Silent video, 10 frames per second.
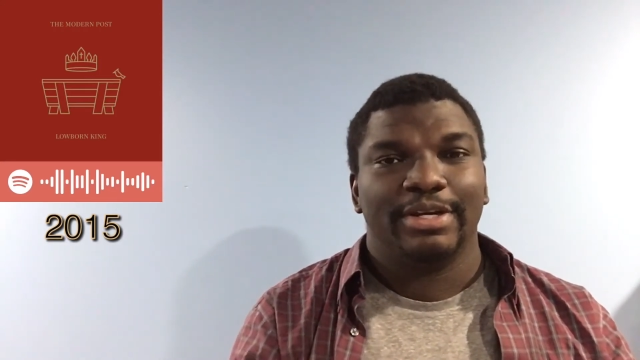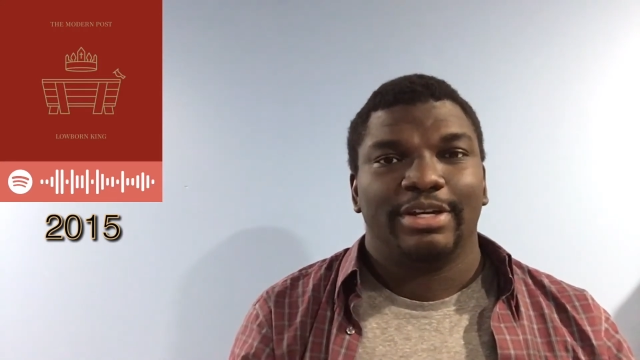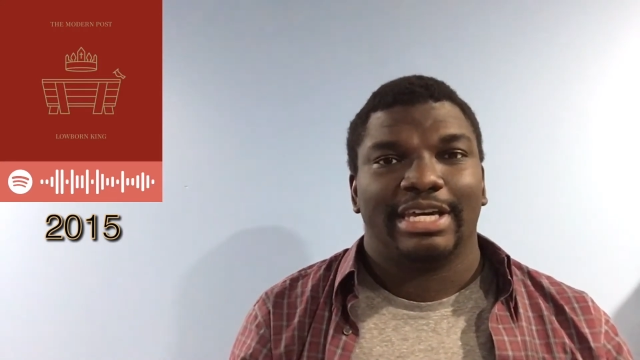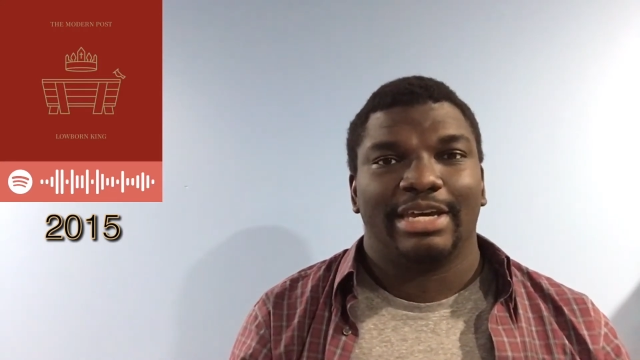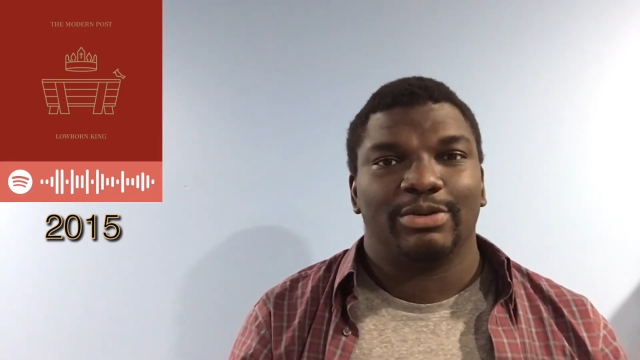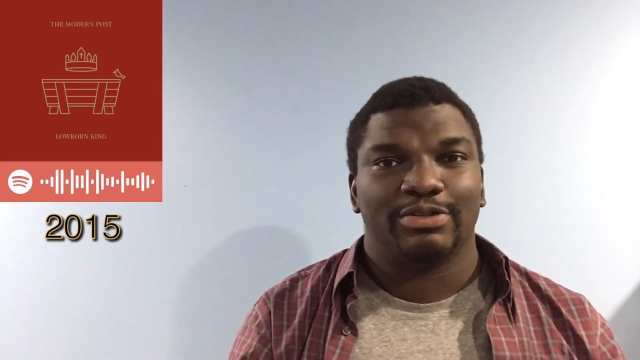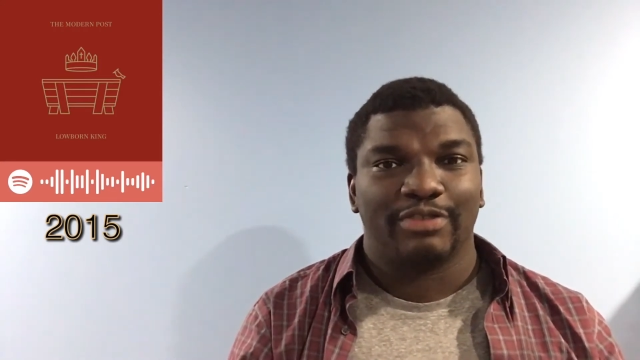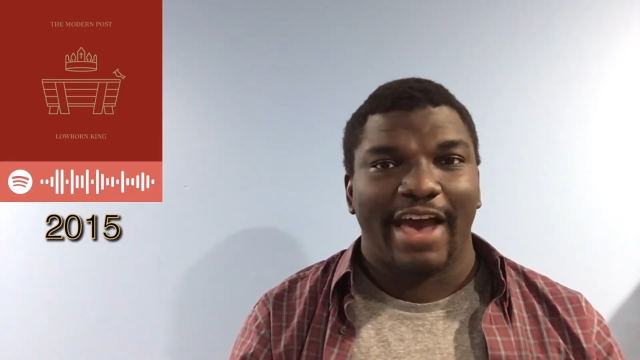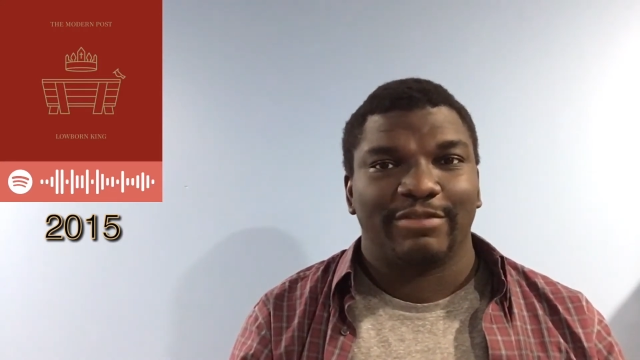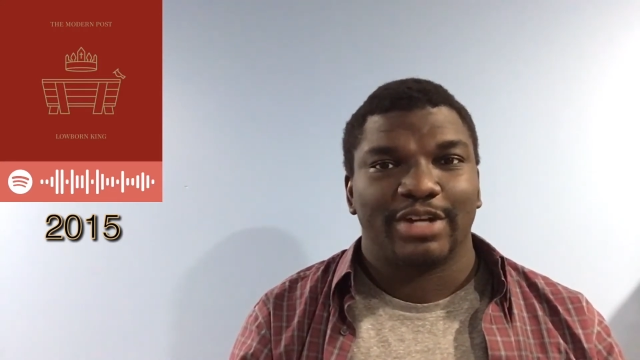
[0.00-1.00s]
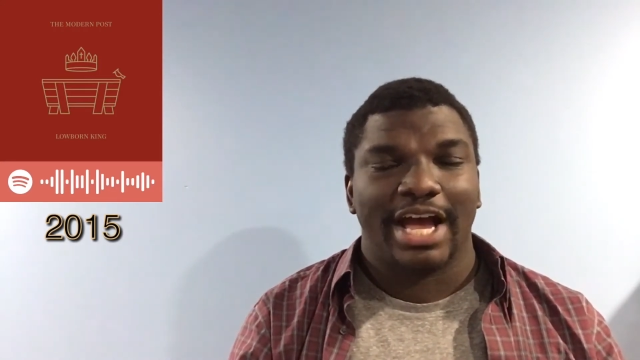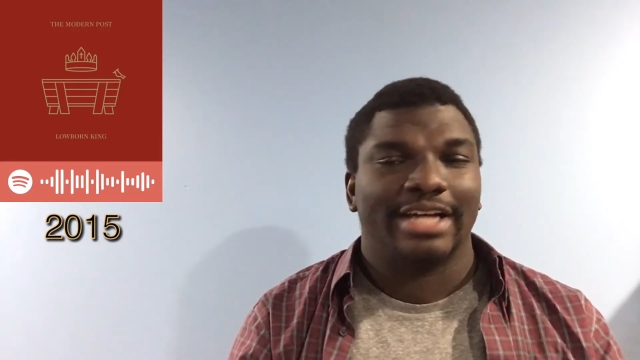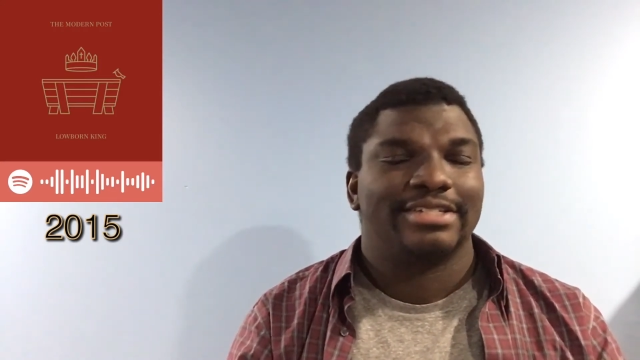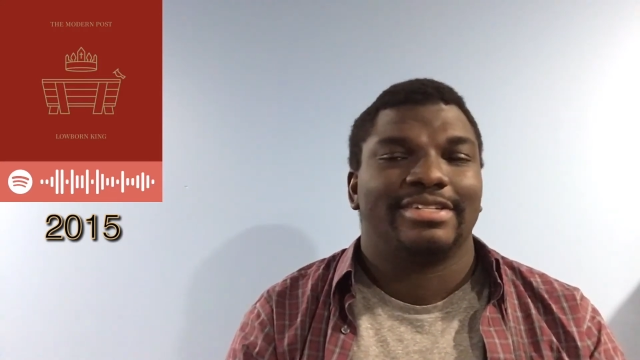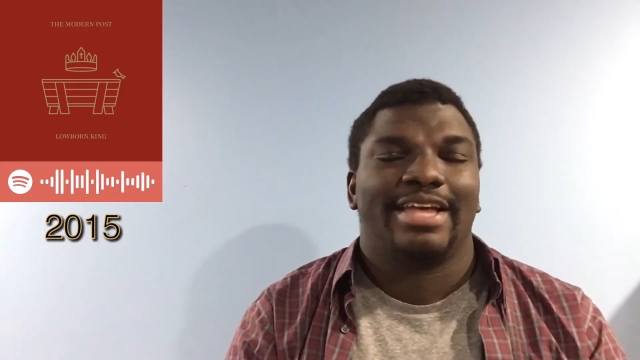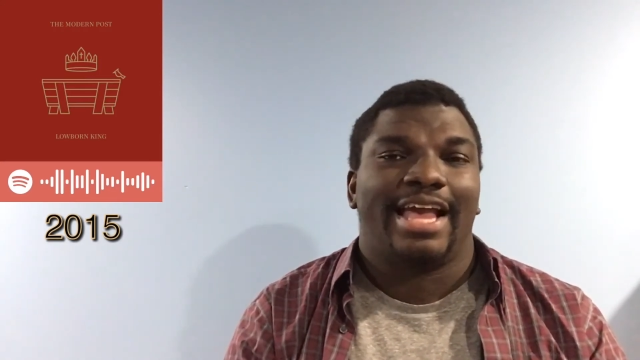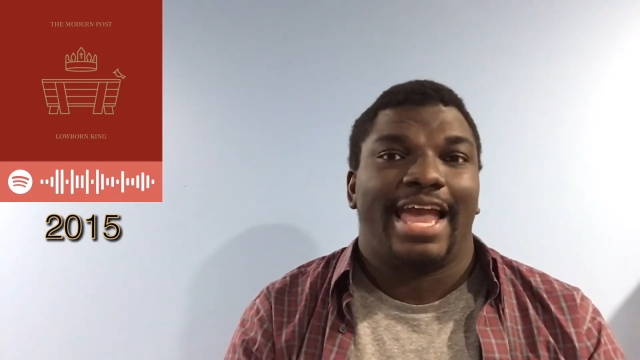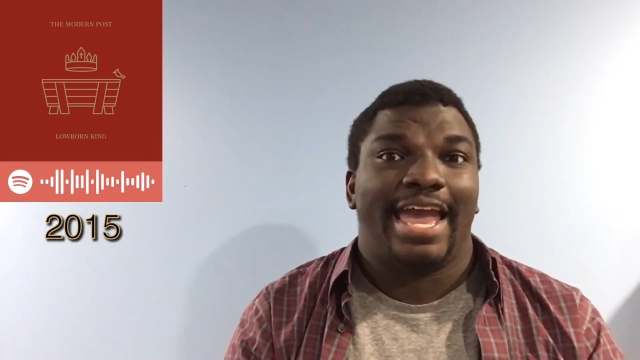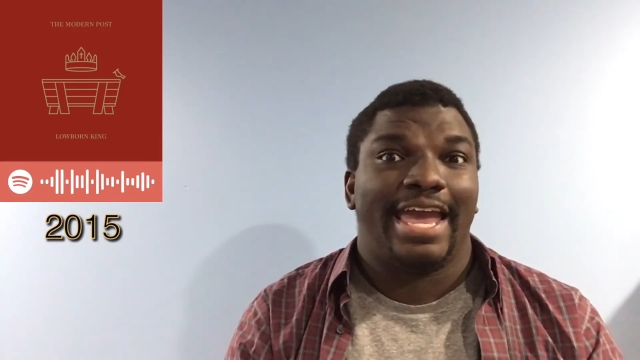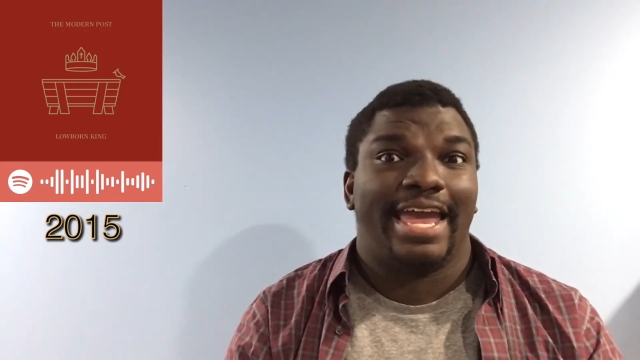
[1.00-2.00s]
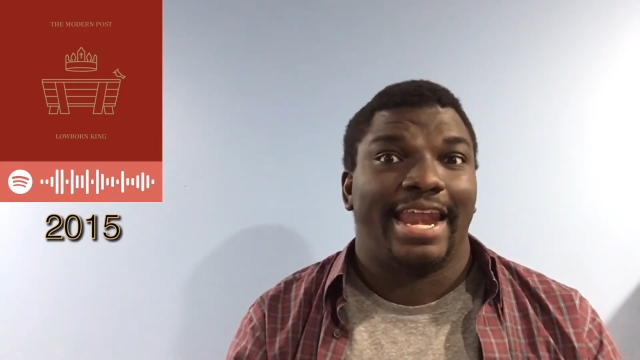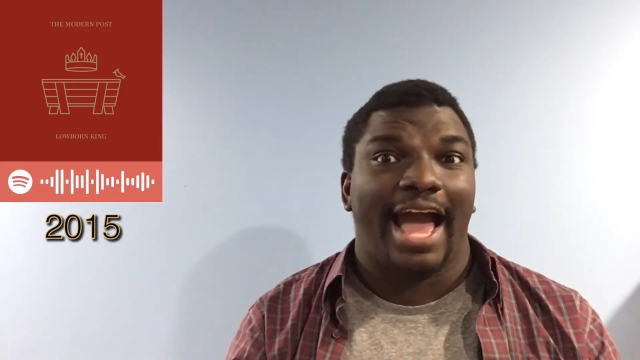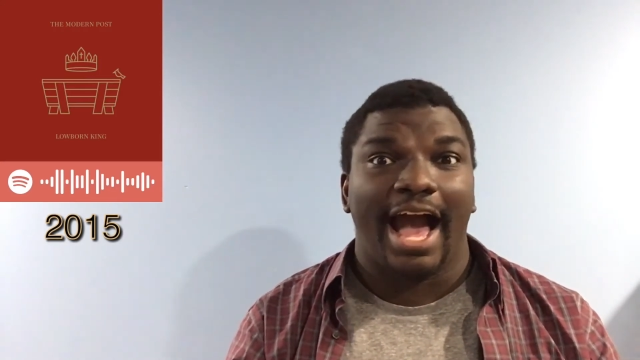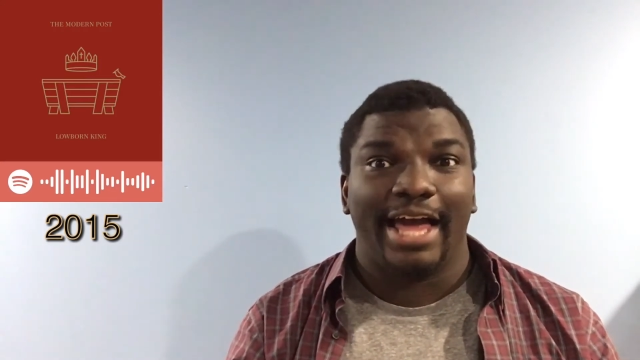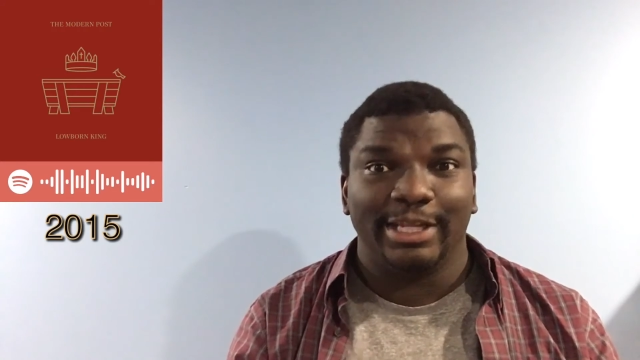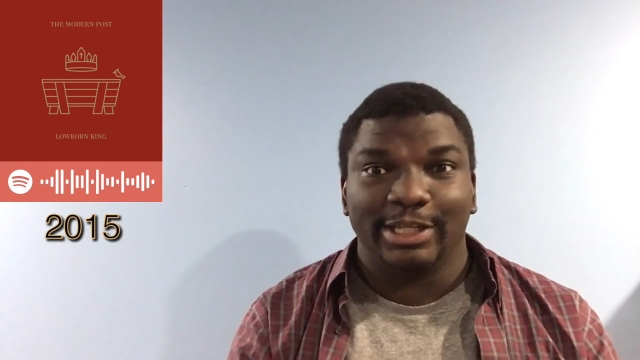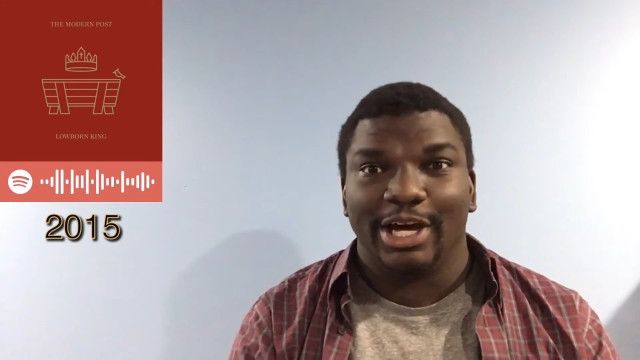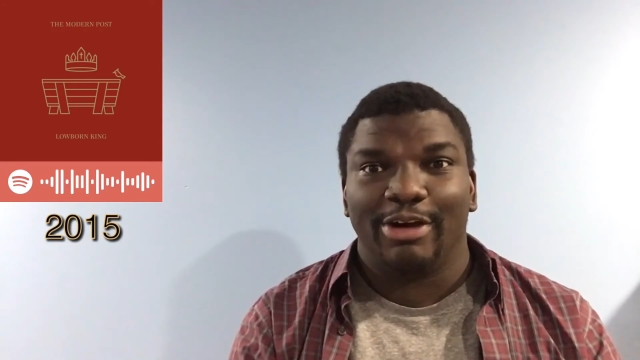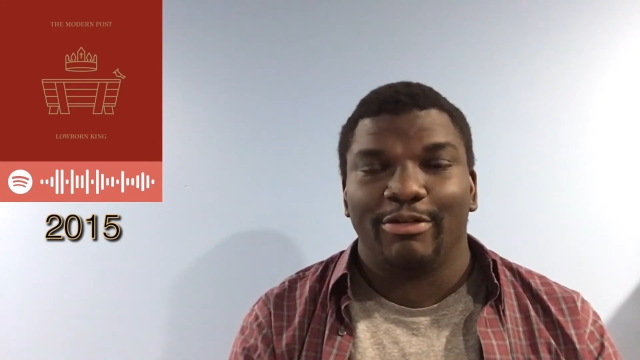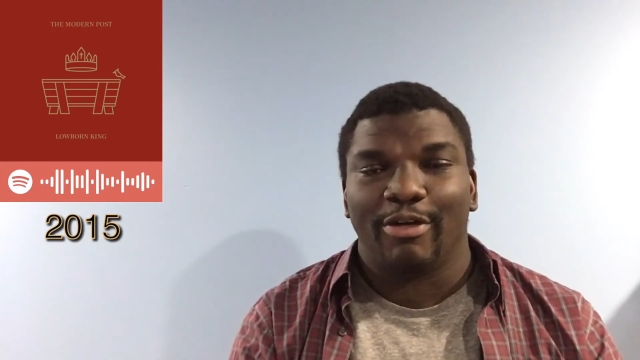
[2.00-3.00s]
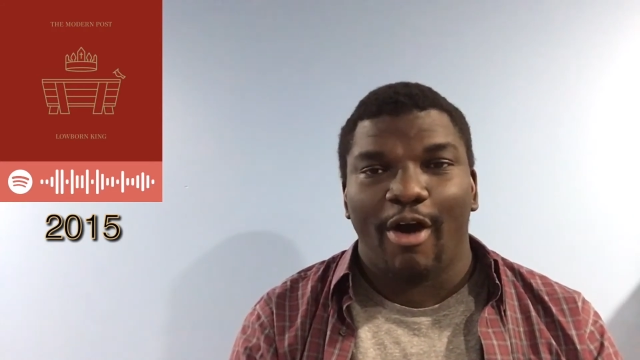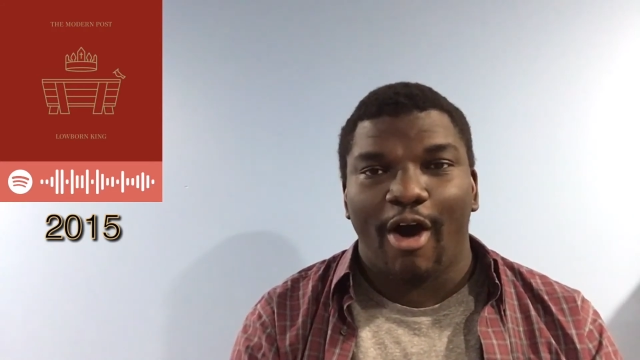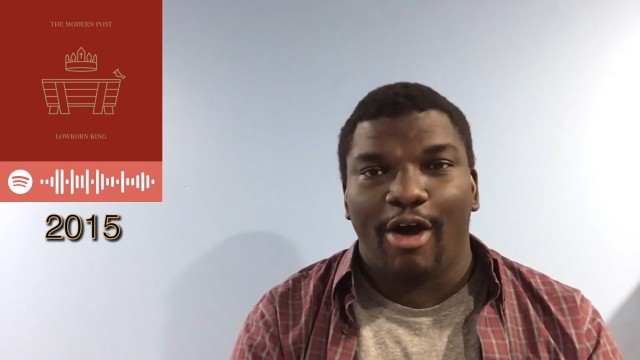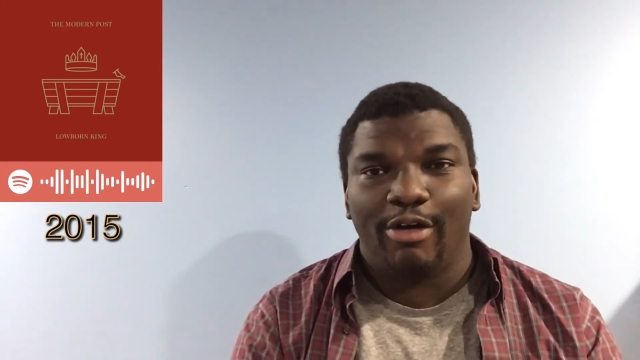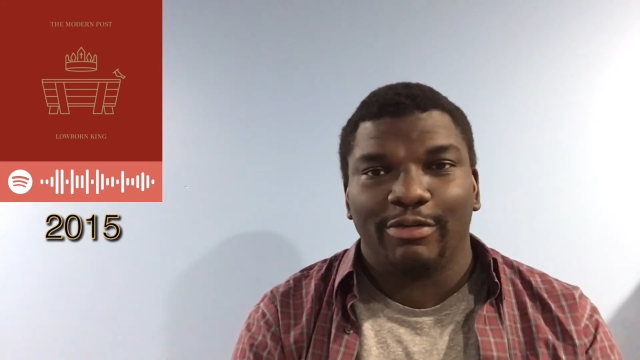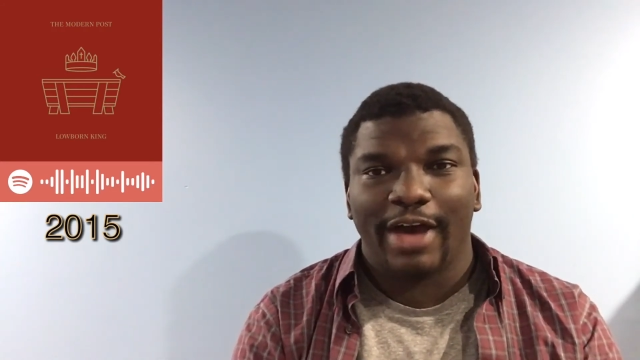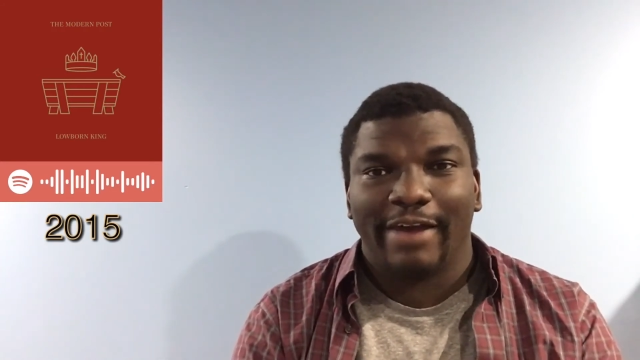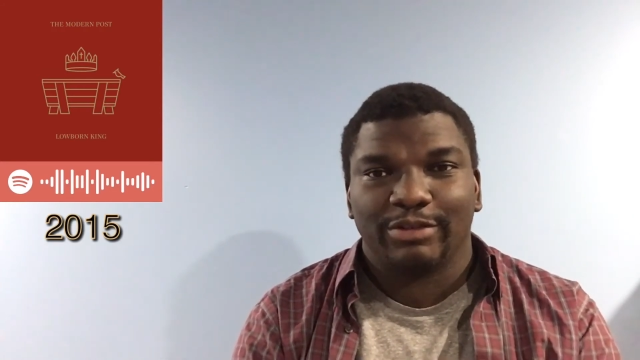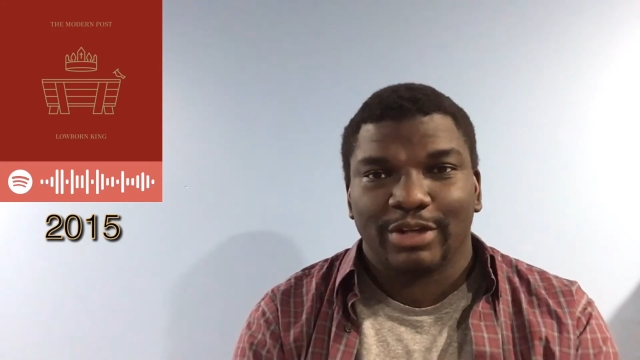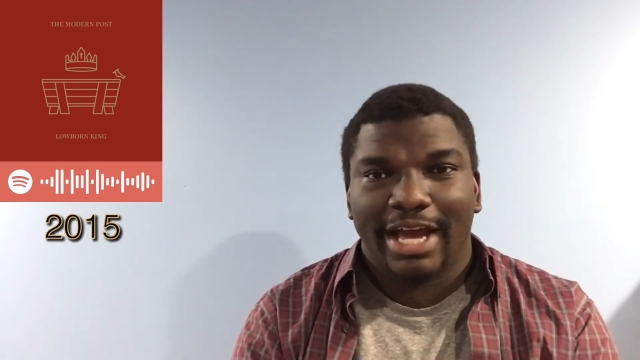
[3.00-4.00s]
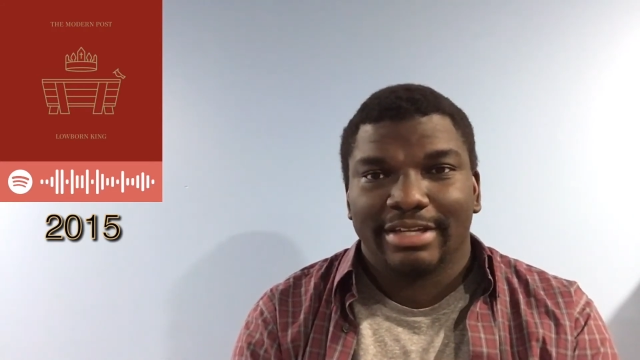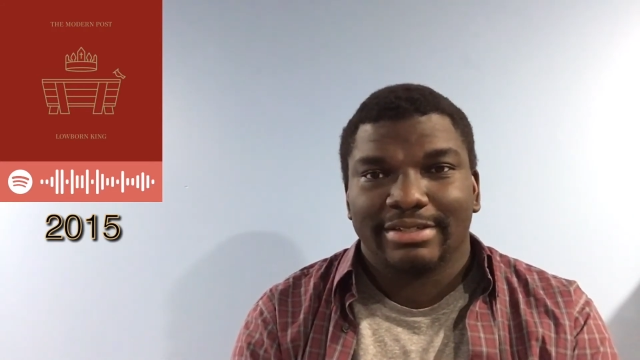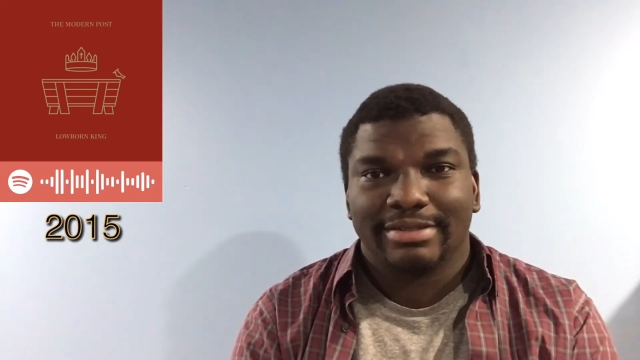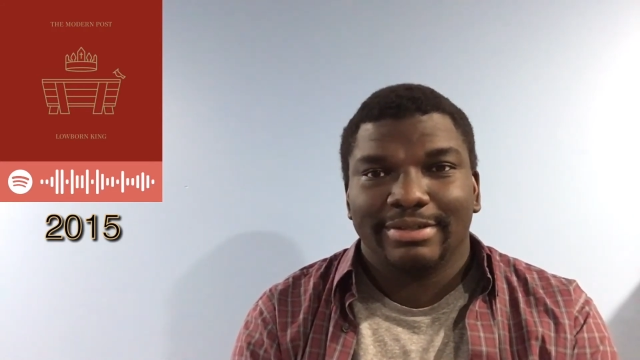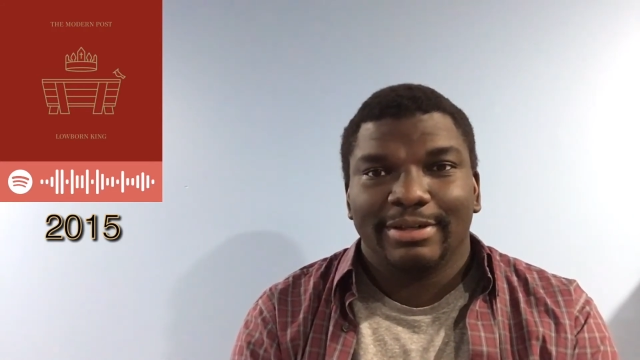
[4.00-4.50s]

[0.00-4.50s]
It was 5 tracks, and I love all 5 tracks.